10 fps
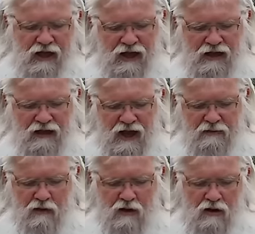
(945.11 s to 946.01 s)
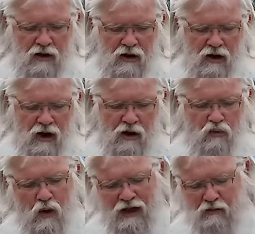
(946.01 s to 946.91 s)
and labor are
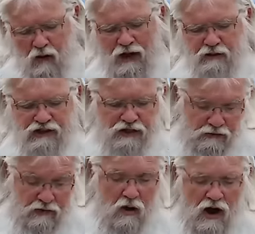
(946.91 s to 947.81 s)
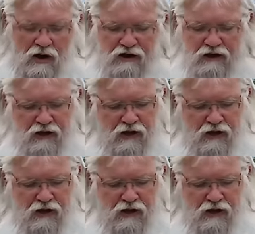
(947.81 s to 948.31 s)
requisite required